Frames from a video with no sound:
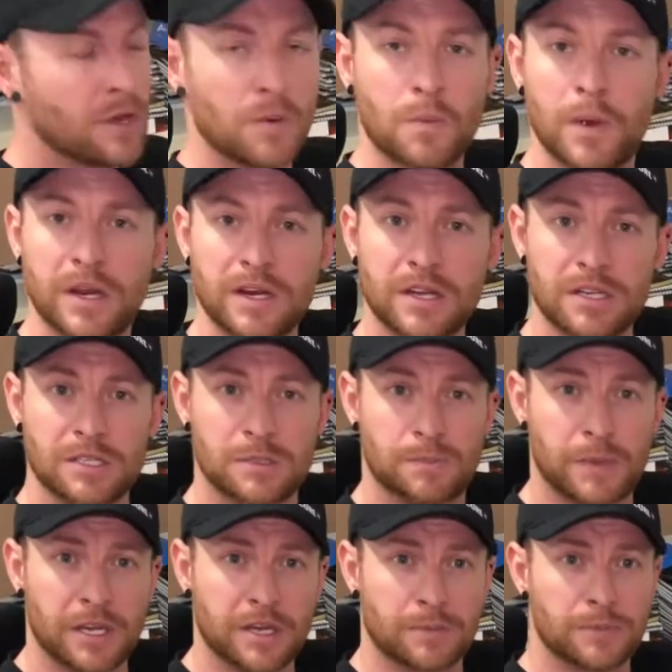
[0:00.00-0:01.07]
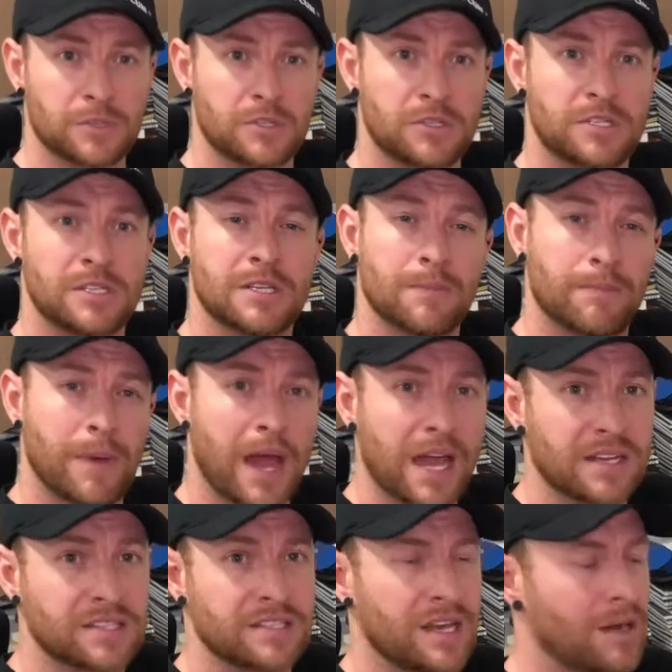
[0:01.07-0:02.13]
When a speaker produces a
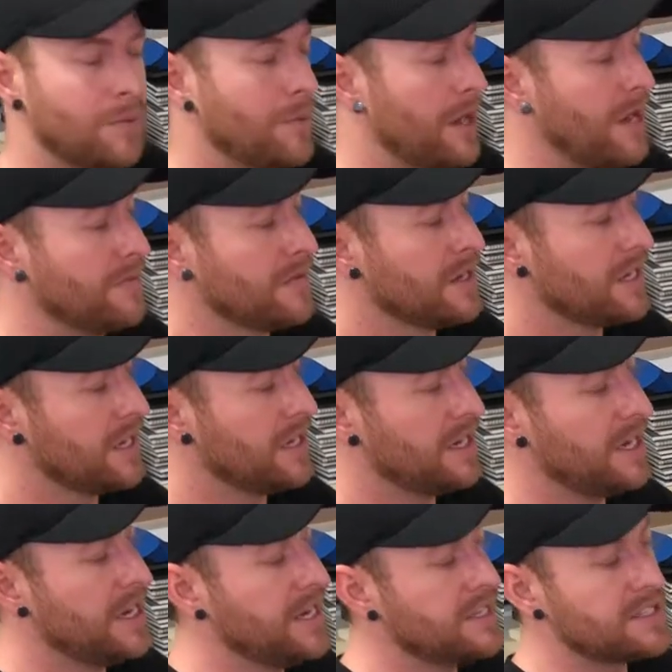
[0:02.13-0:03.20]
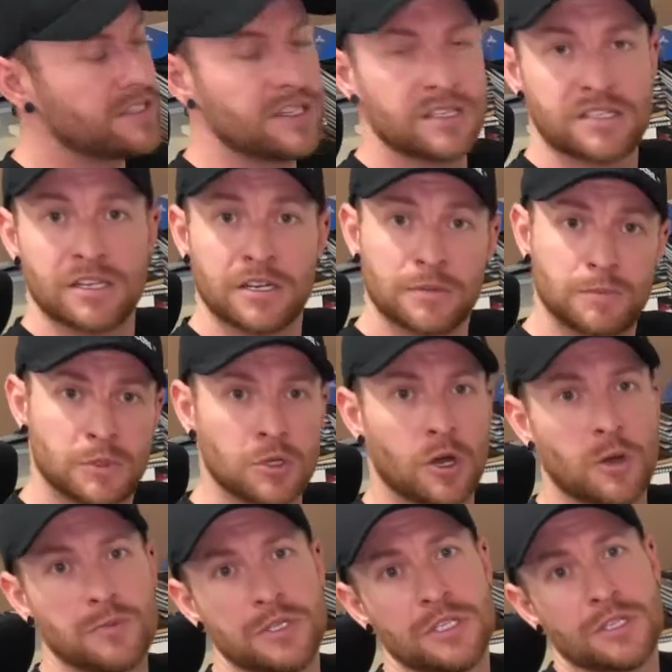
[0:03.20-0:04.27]
back sound wave, it hits this and
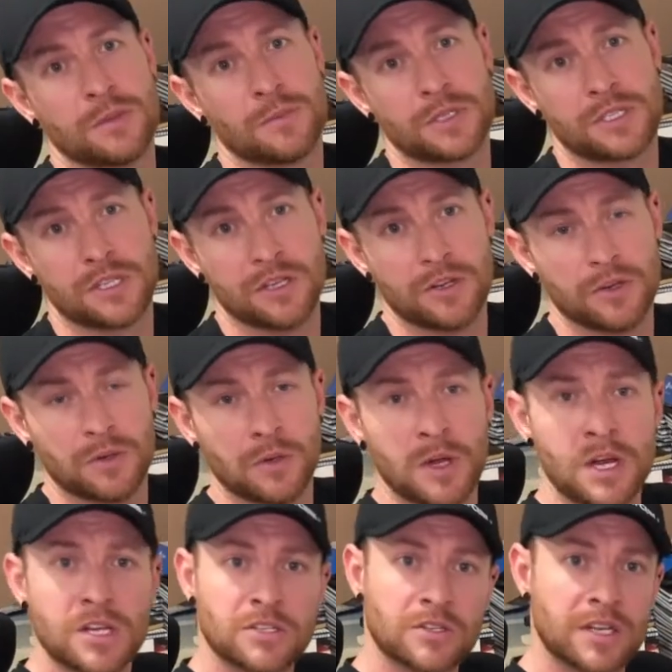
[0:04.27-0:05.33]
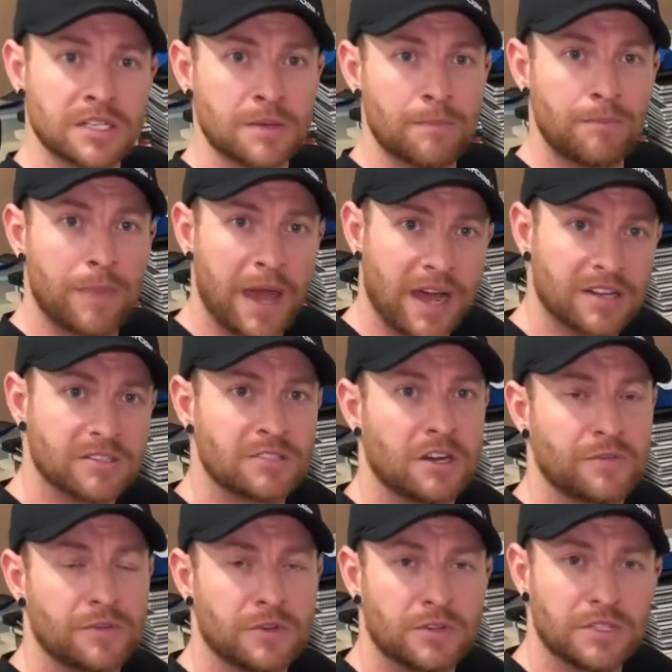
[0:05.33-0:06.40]
absorbs into the material, so it doesn't bounce
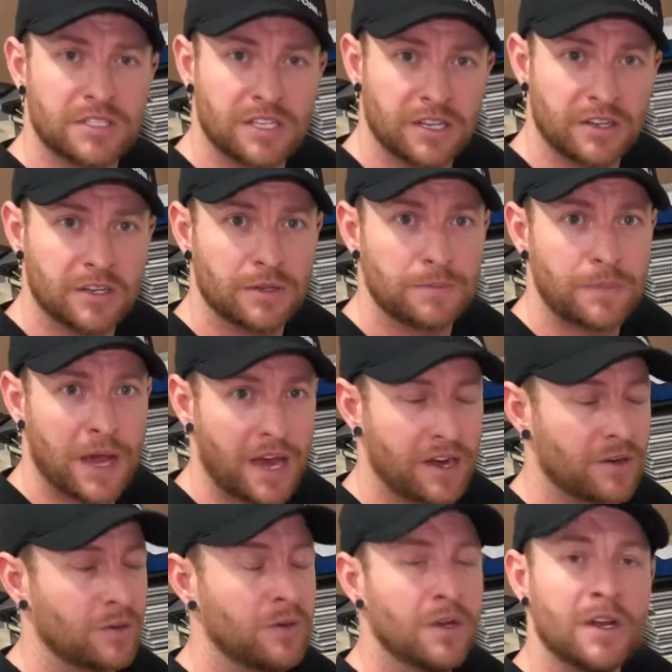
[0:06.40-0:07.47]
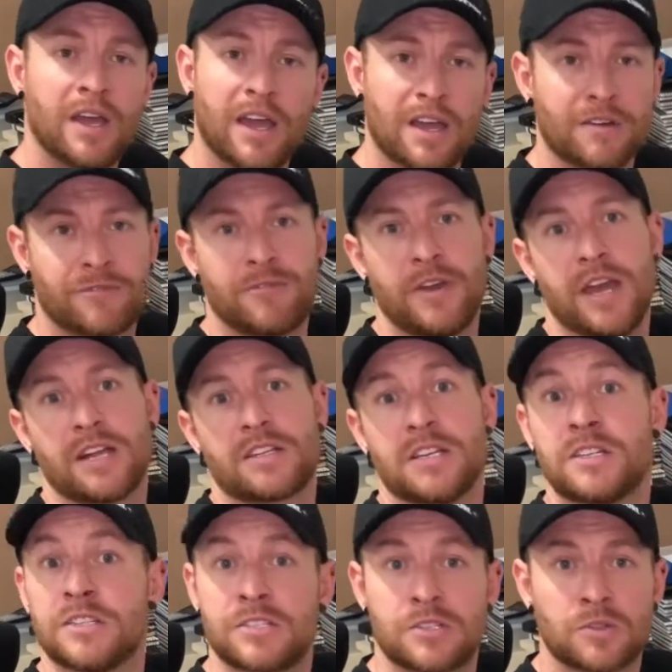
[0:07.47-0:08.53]
off your interior panel and affect
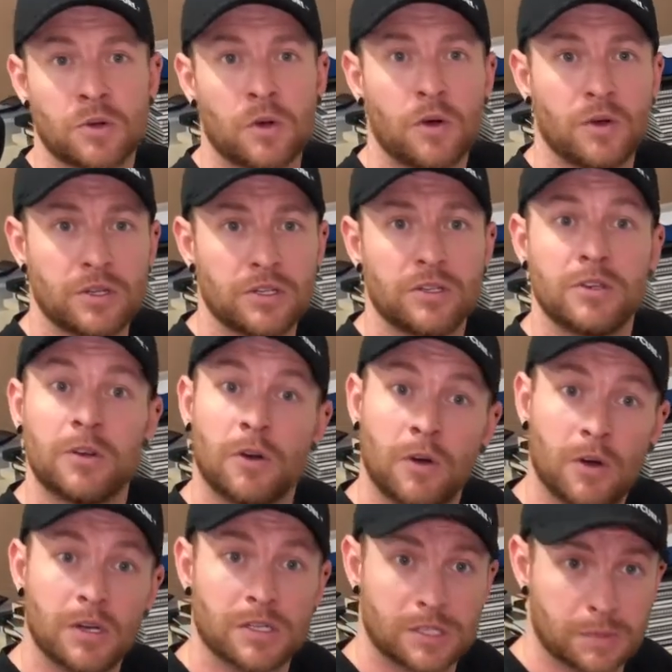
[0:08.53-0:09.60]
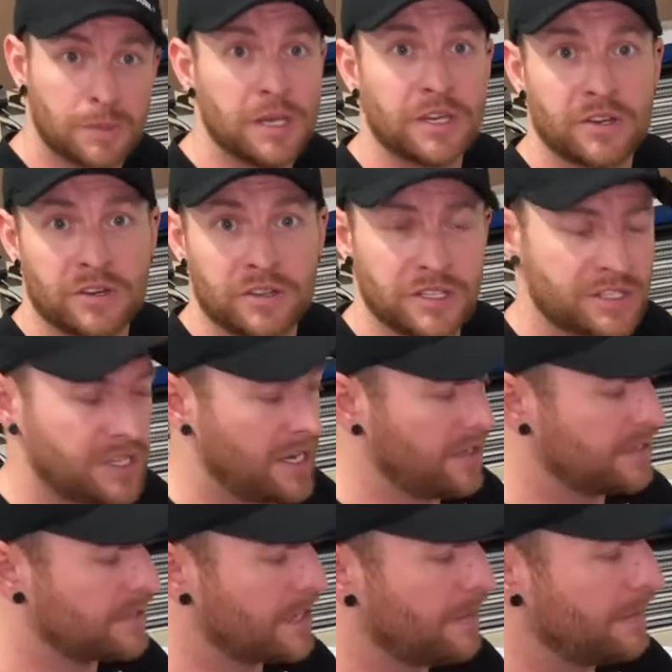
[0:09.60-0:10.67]
and distort your speaker and the sound
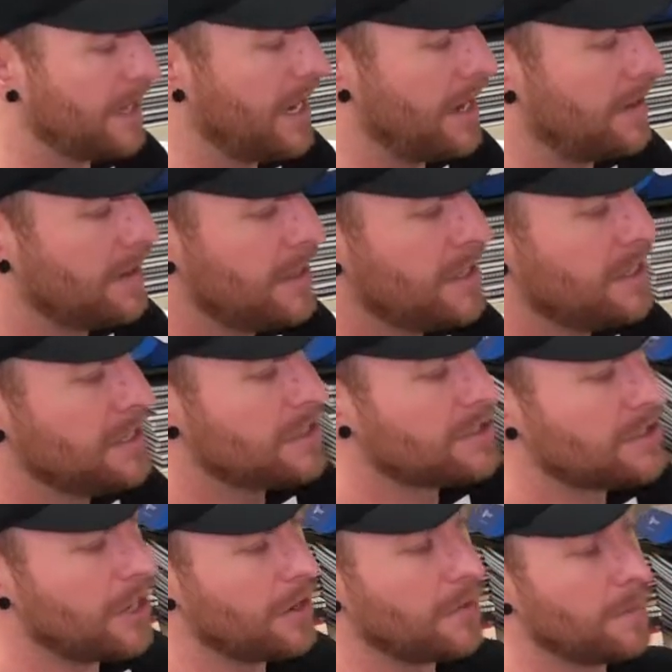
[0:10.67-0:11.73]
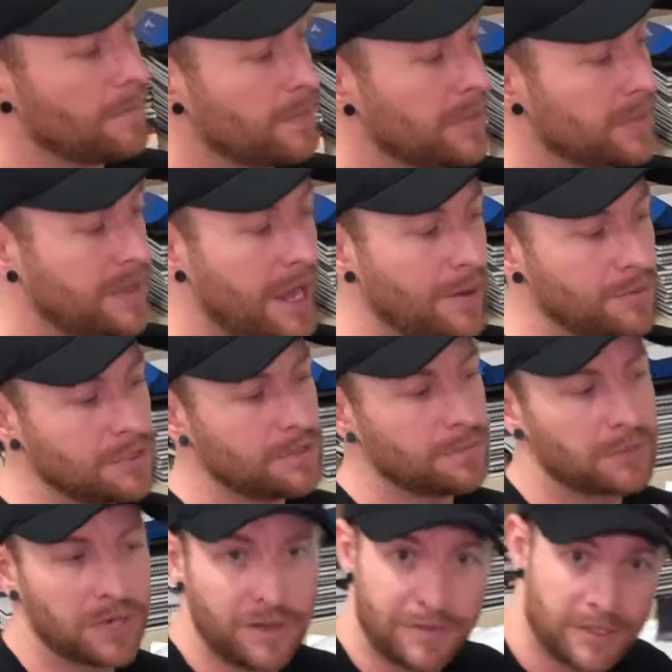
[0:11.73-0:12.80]
that's coming out. So that was the
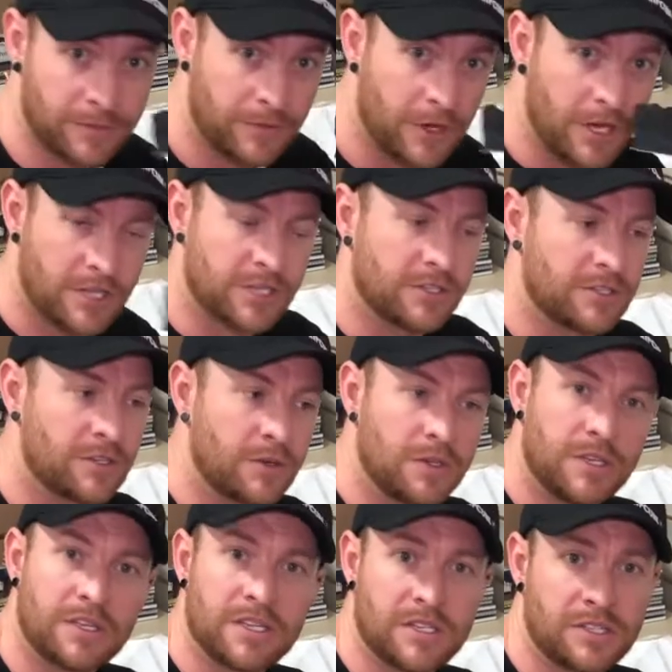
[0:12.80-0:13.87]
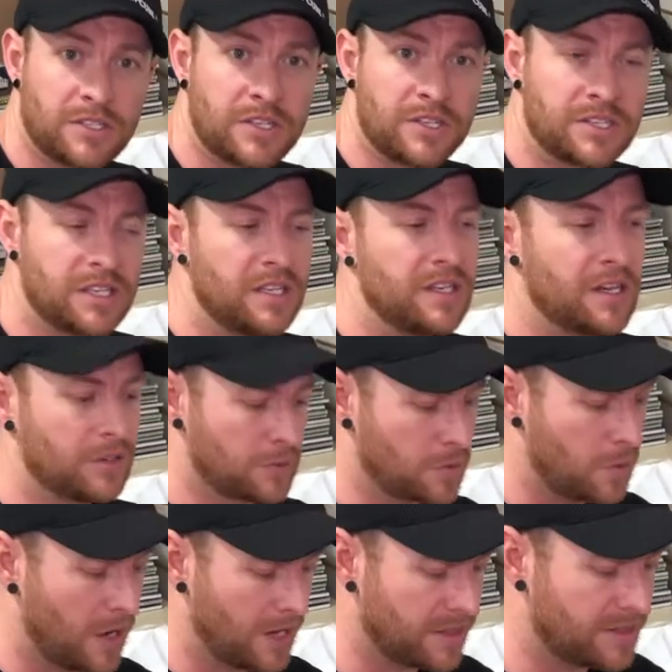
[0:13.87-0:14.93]
previous version. So as you can see there, it's
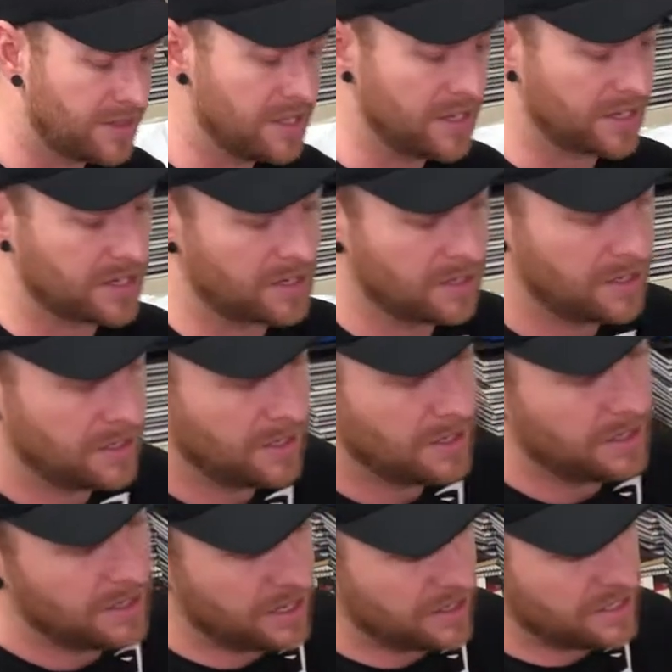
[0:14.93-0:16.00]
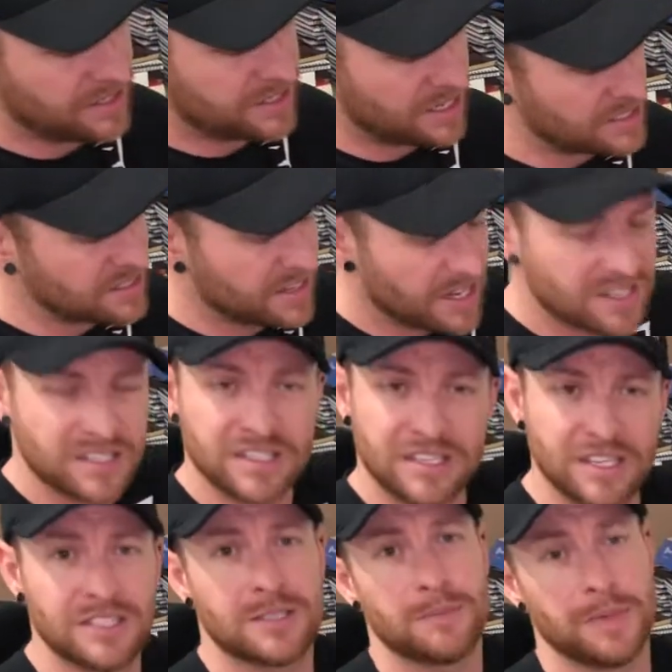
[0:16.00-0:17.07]
quite thick. Now it doesn't actually
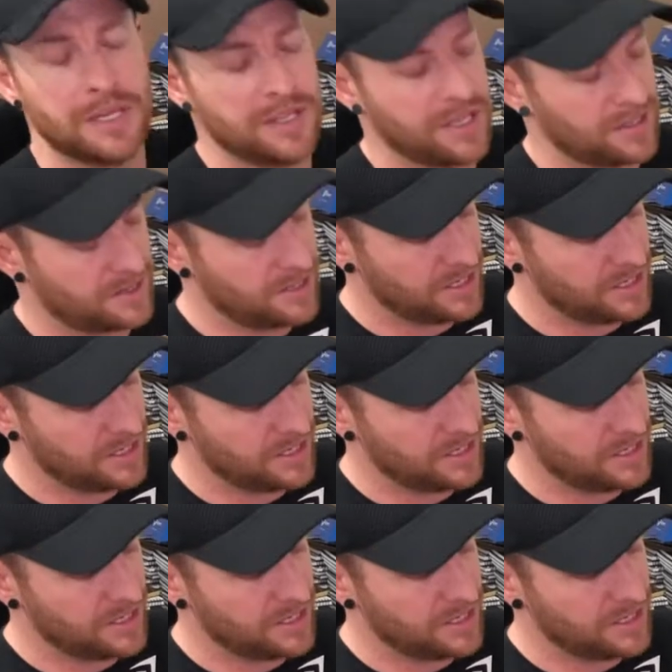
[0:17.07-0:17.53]
need to be that